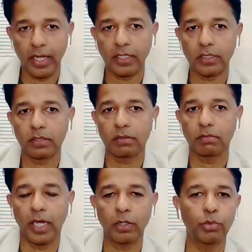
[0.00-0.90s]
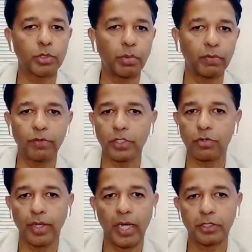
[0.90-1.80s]
that was my
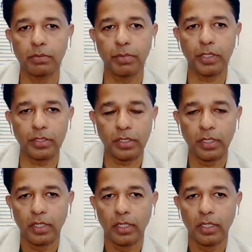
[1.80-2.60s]
first reaction, because